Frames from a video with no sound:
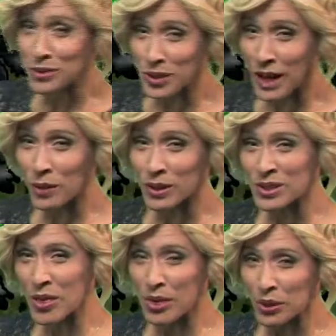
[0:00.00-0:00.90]
showers
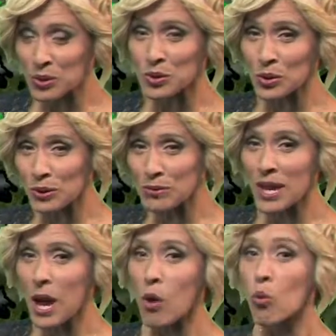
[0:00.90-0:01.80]
and thunderstorms
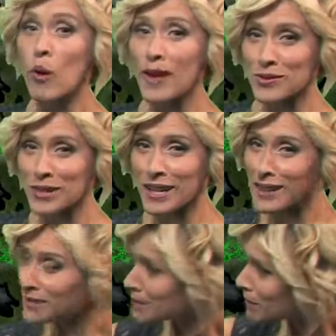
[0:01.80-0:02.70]
Wednesday.
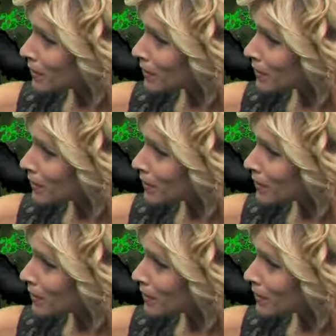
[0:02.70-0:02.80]
That's going to be